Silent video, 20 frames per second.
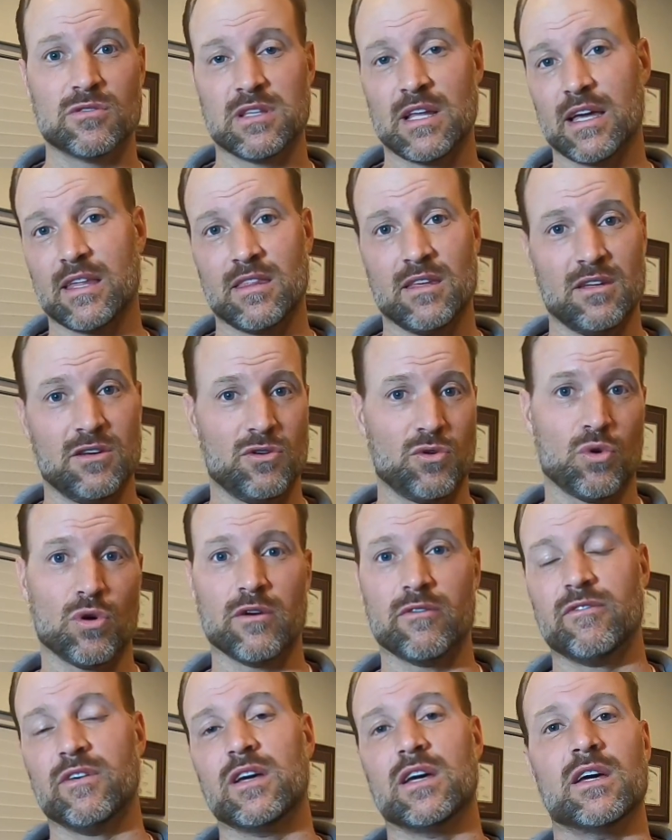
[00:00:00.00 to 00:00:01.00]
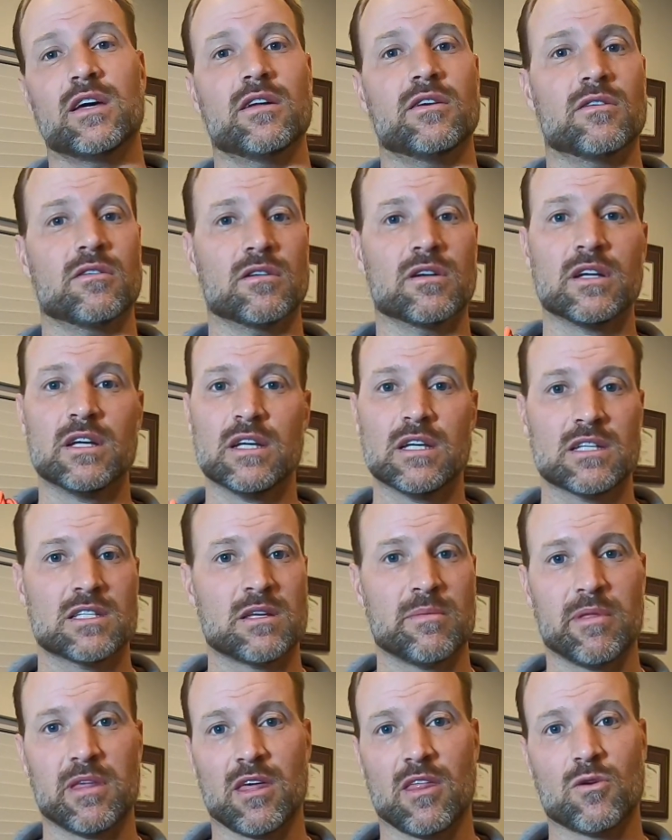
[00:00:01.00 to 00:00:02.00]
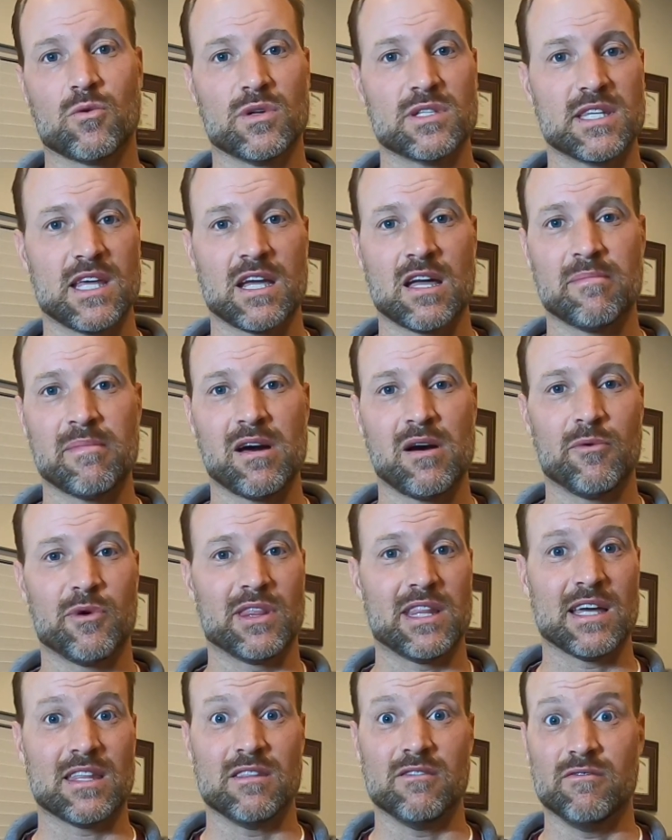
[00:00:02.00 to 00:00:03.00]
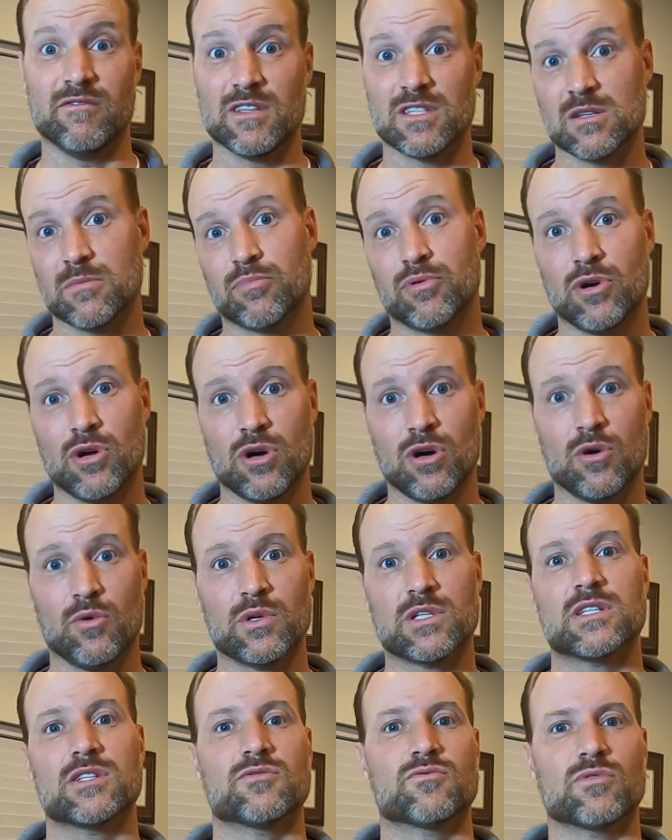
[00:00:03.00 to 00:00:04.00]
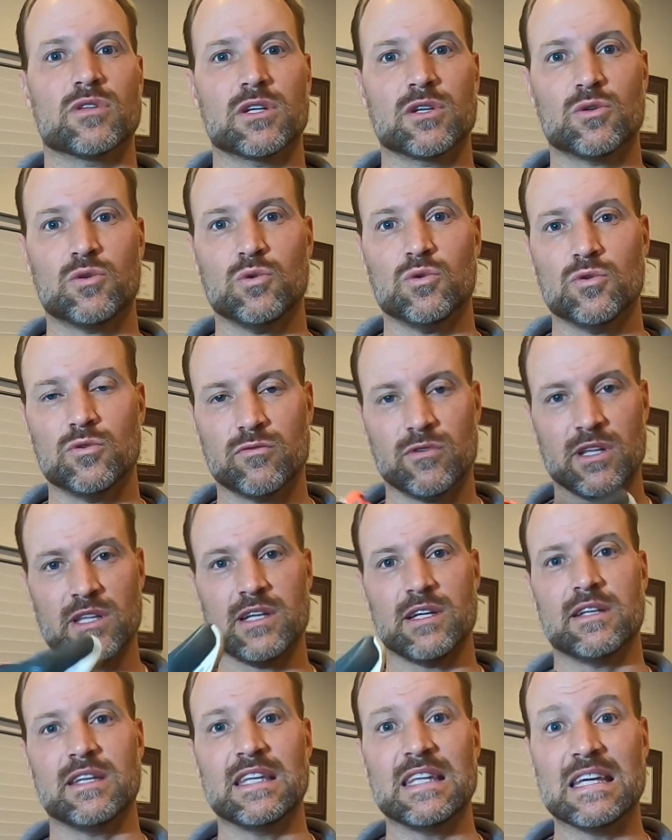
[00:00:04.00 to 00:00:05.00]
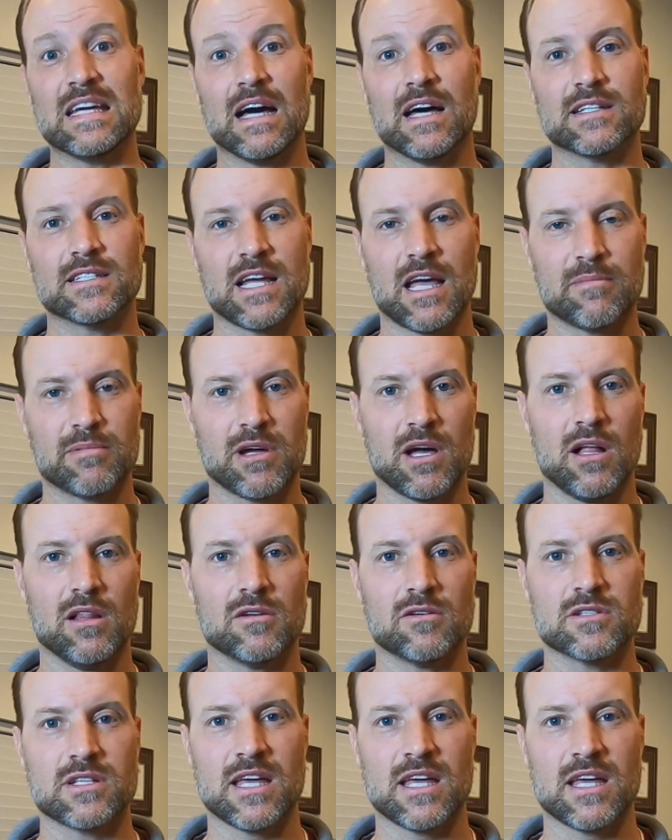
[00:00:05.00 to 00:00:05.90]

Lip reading: like the Endorphin, or some of the other ones they come out with, like the Visipro, which is really cool, really neon type colors.